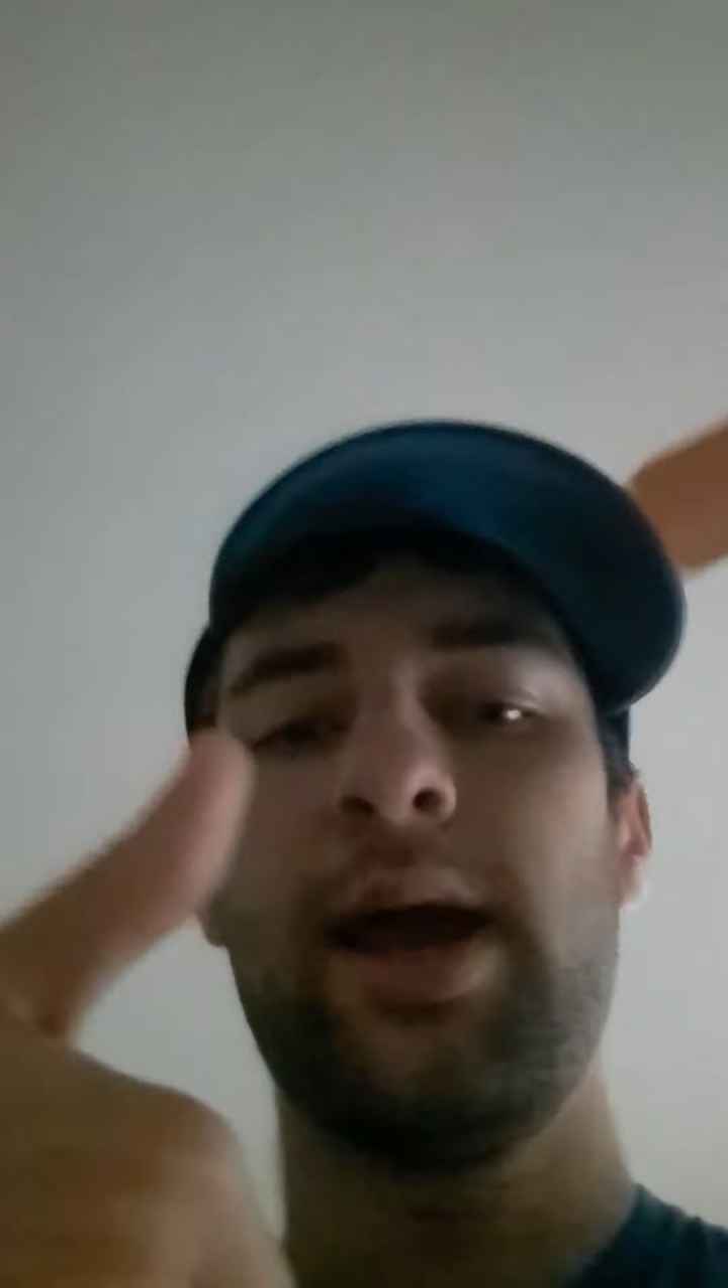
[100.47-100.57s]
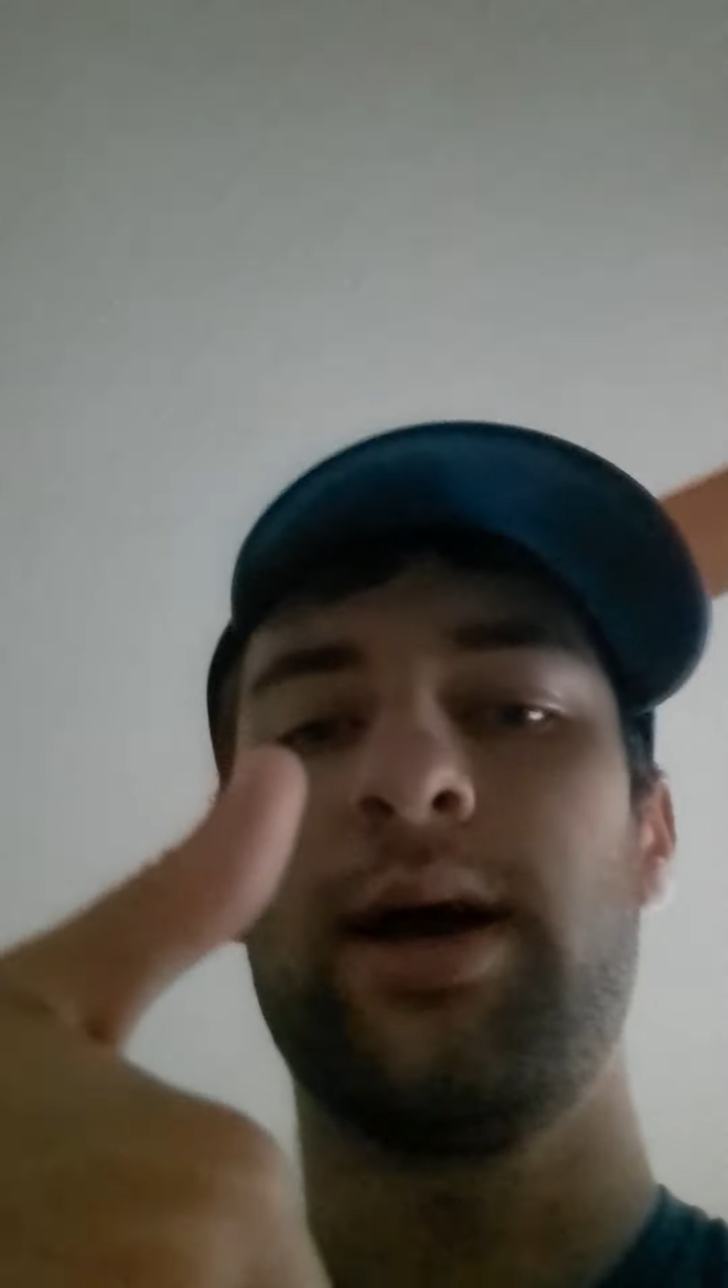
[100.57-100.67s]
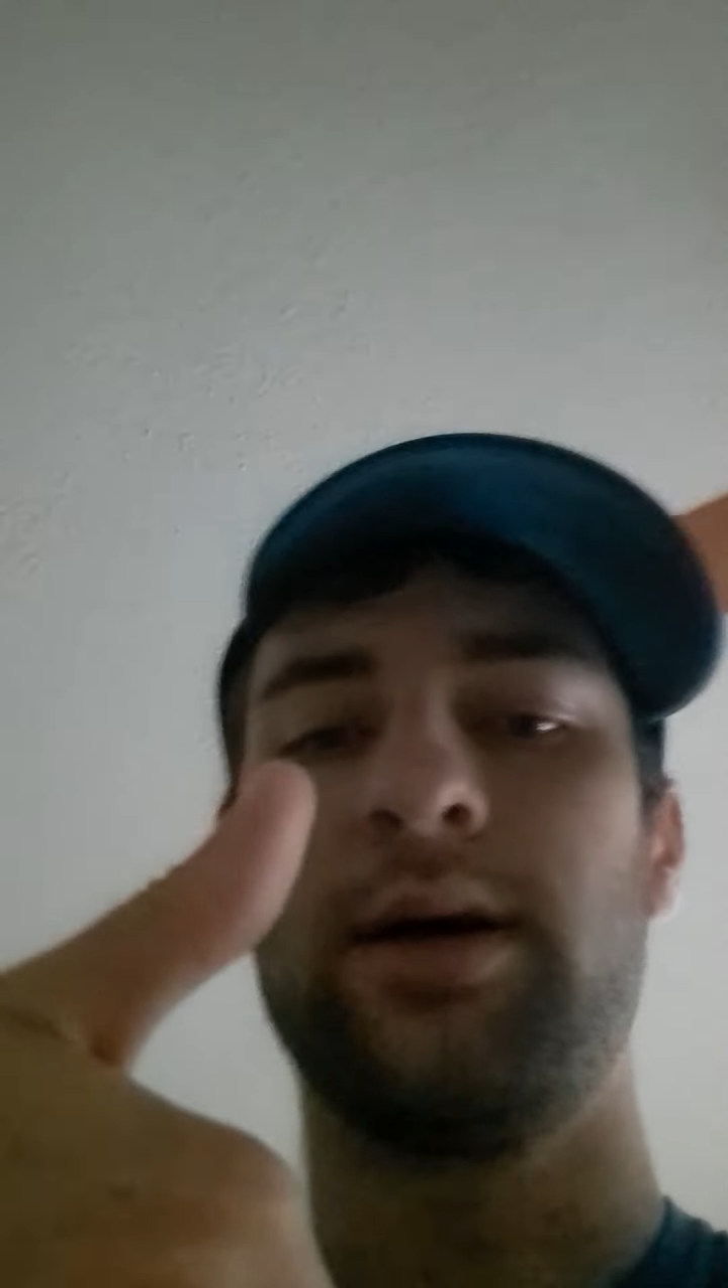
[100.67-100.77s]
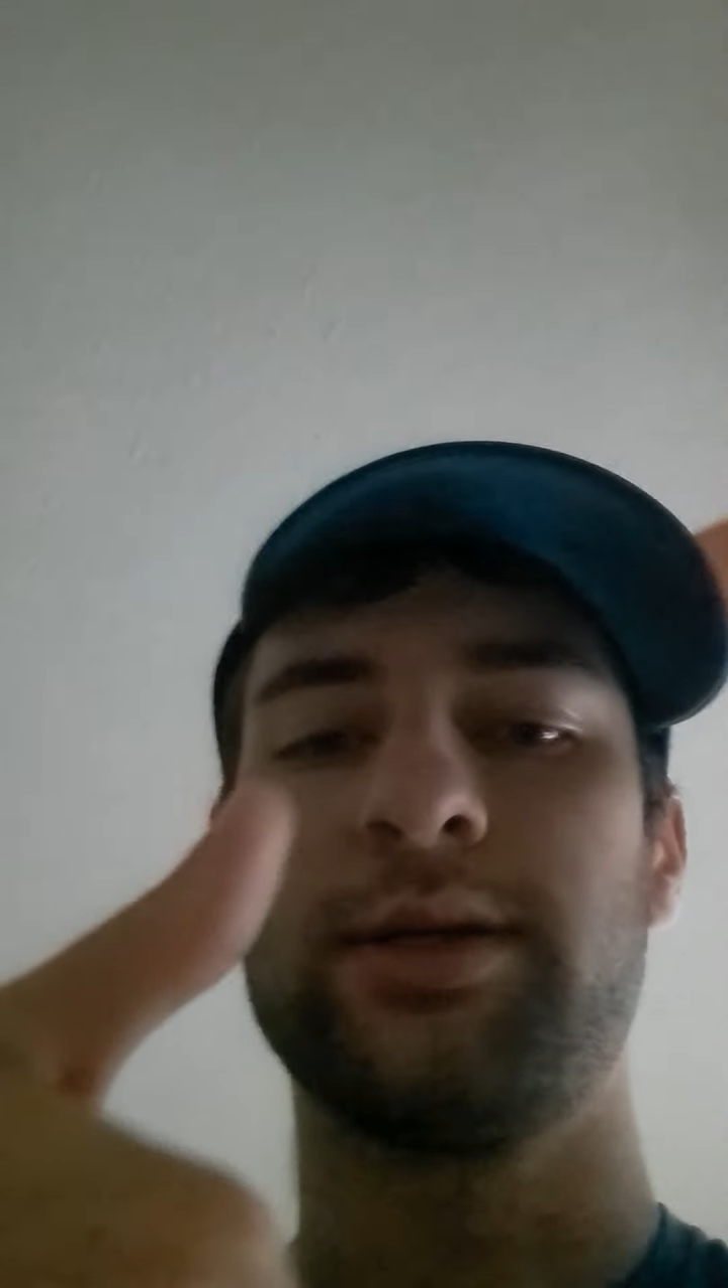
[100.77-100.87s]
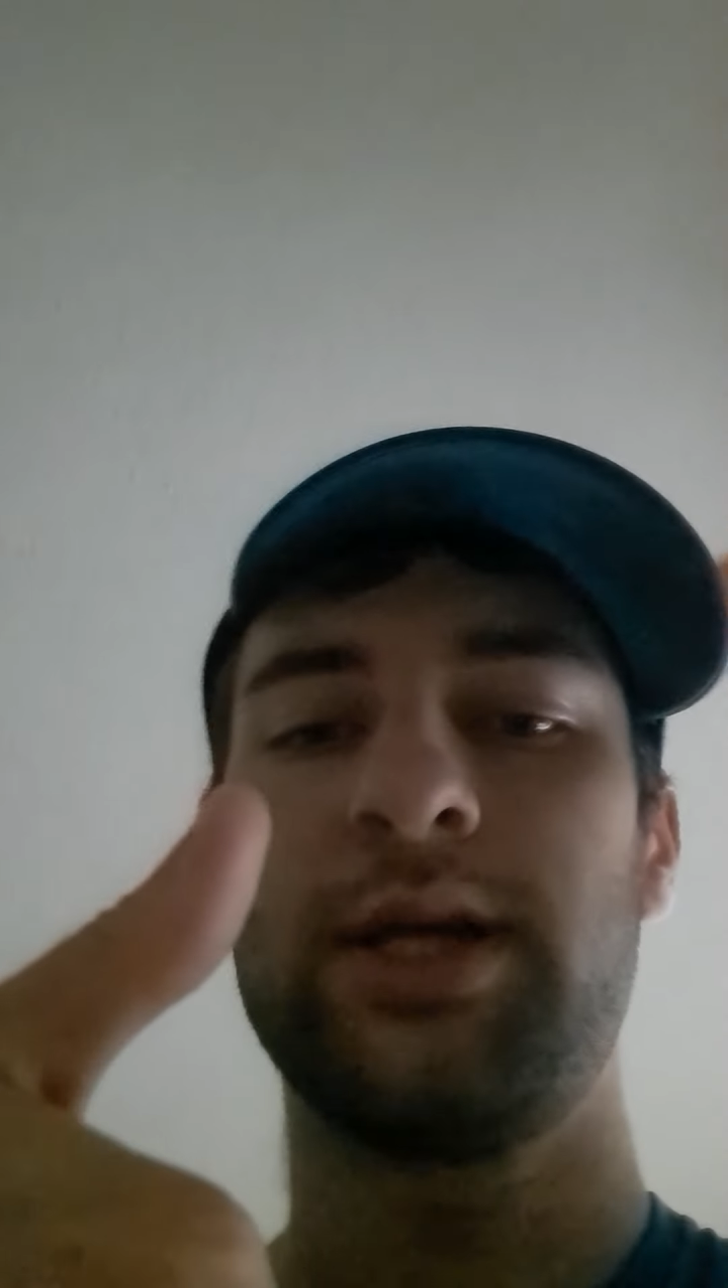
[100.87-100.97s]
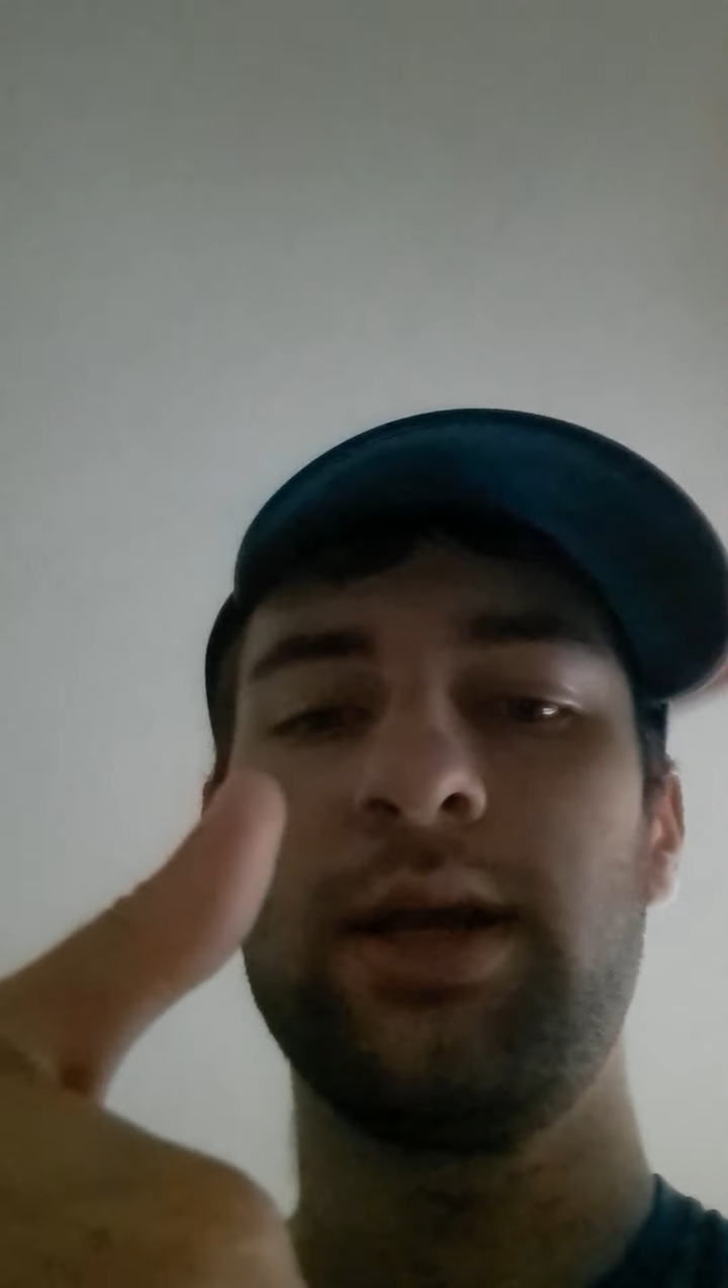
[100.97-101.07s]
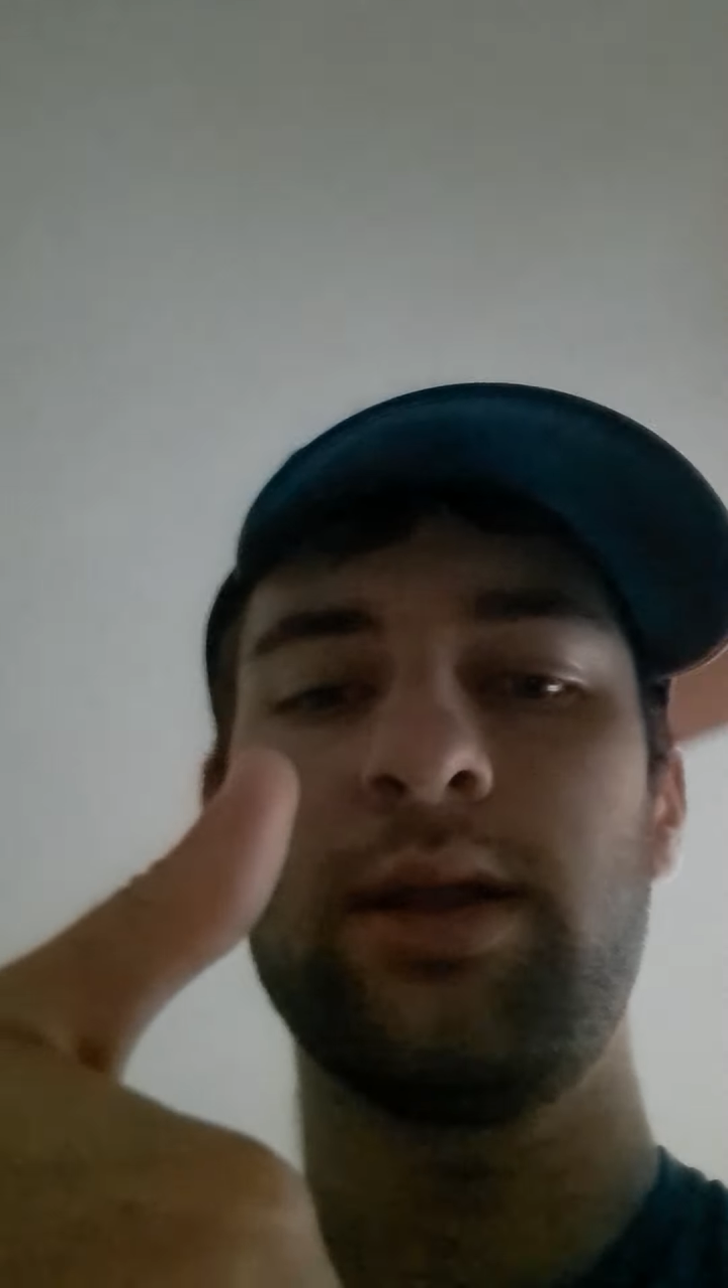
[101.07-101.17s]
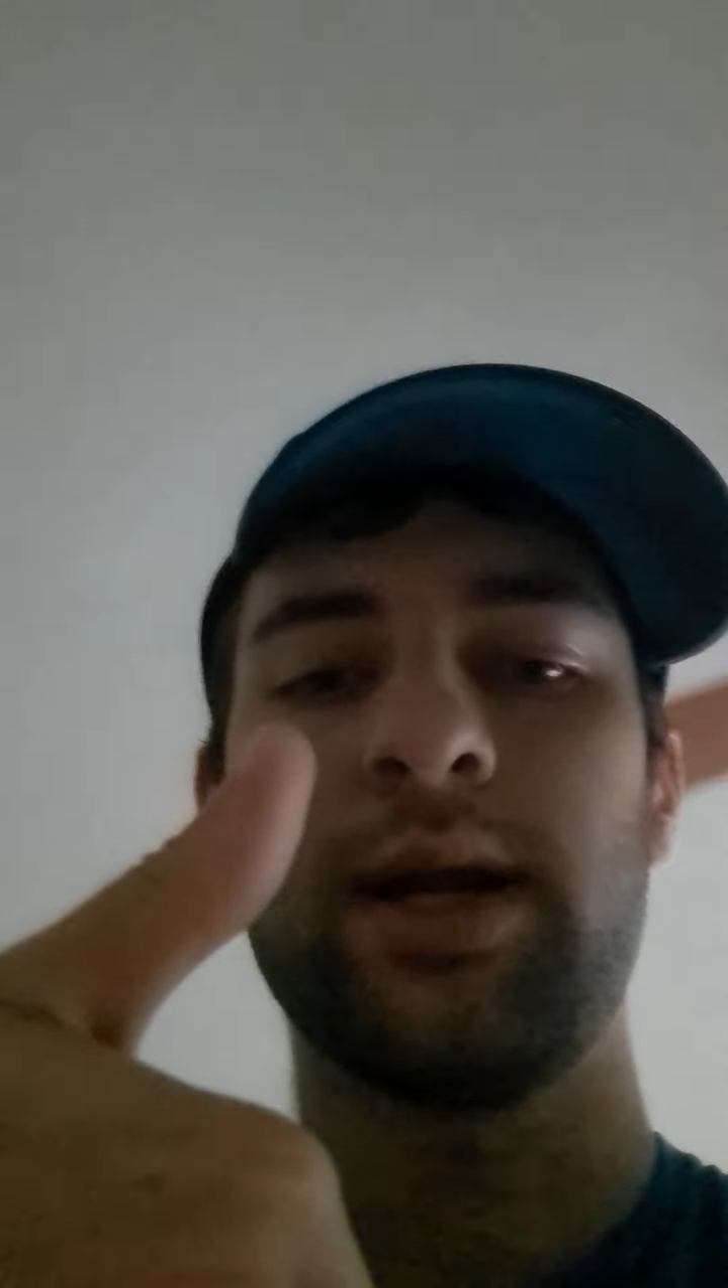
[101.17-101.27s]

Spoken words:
and I'll see you in the